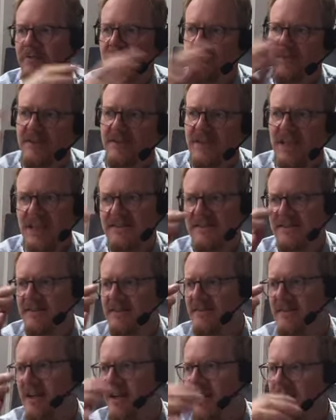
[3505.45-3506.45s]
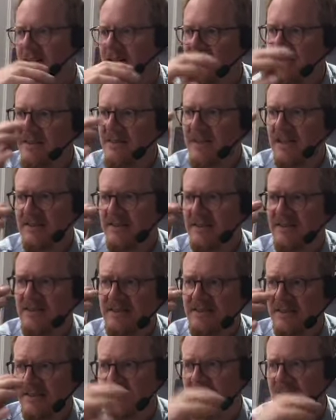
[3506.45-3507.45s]
the test design and the test
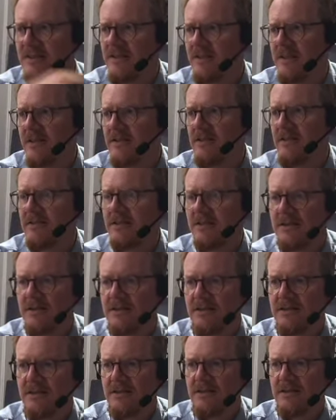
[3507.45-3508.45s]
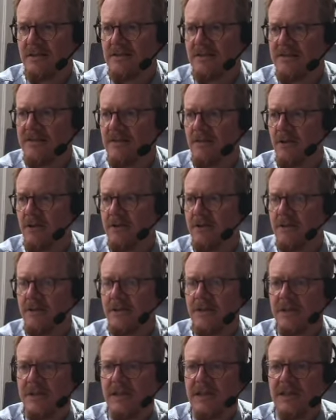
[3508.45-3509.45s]
statistics and so
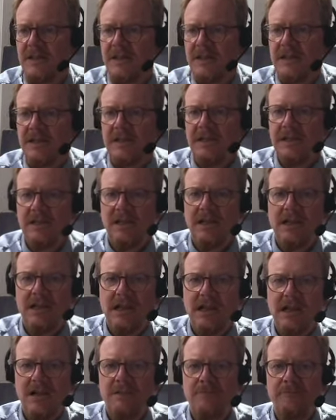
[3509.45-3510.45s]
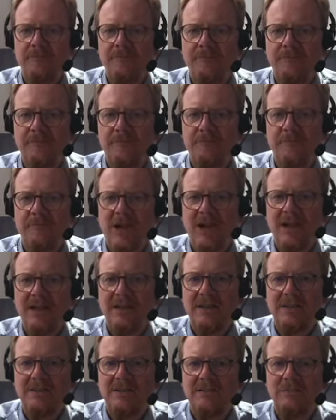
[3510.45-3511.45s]
on.
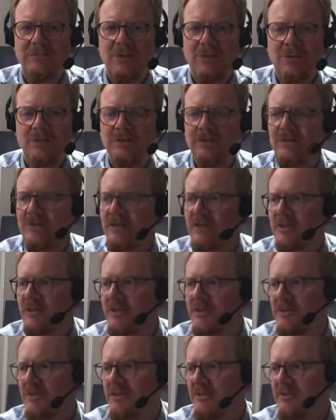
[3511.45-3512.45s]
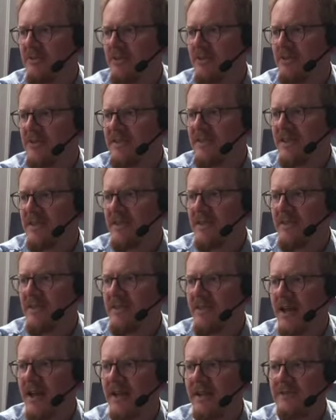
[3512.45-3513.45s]
But it's important to consider
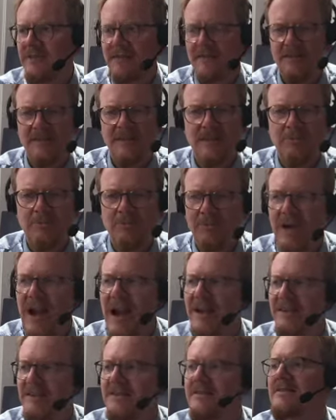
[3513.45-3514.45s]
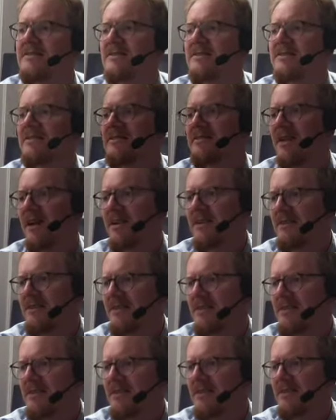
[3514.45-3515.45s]
that in practice, in the
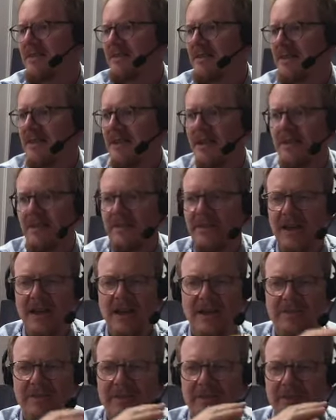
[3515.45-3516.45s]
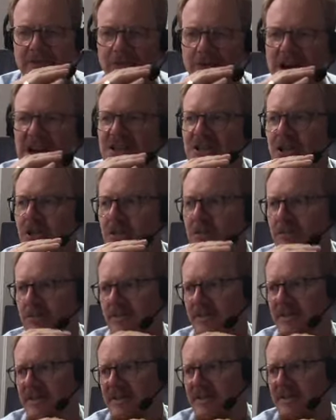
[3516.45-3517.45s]
sciences, there are
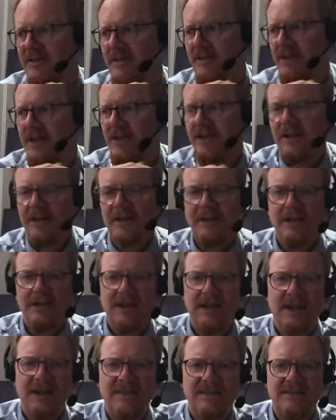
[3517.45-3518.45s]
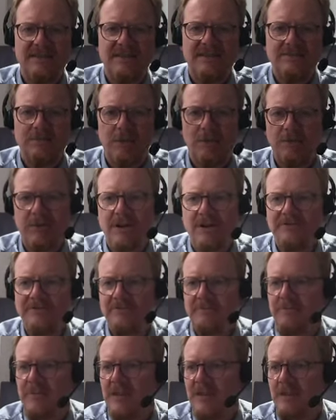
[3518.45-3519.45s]
thresholds. And this is what we
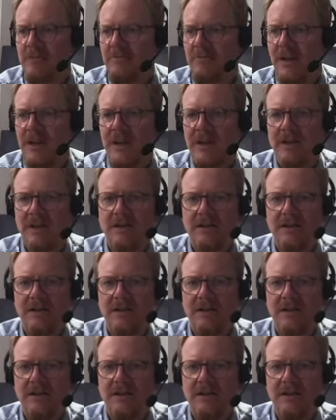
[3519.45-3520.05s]
often mean by